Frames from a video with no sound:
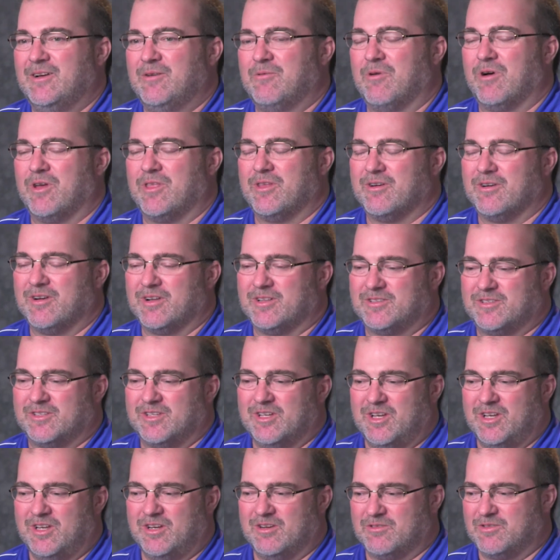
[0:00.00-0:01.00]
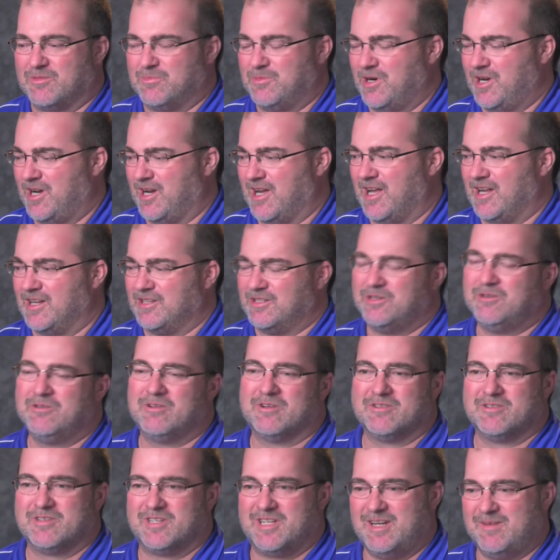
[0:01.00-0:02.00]
whether it's you're putting on a
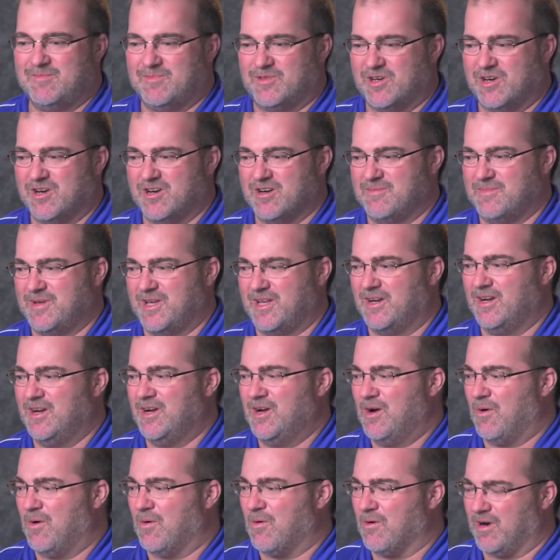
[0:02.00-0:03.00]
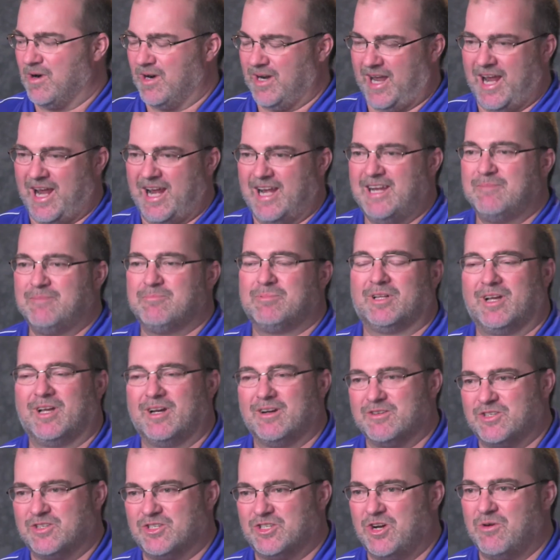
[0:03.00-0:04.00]
200 team tournament or an 80
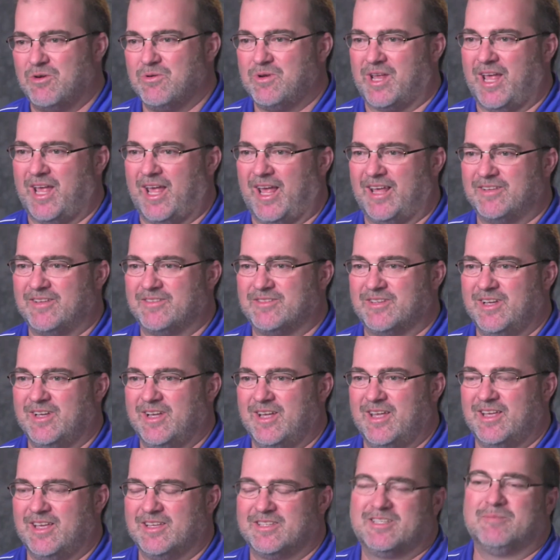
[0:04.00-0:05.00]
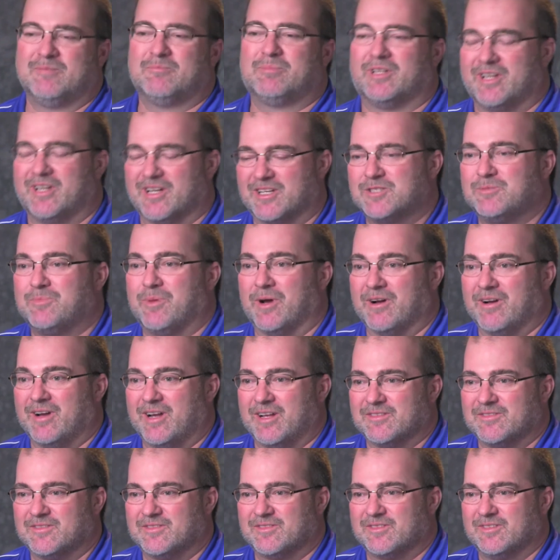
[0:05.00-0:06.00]
player showcase, is simply
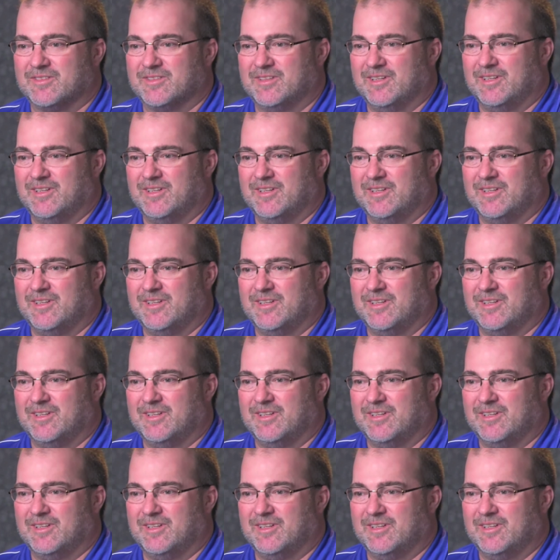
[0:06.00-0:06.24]
experience.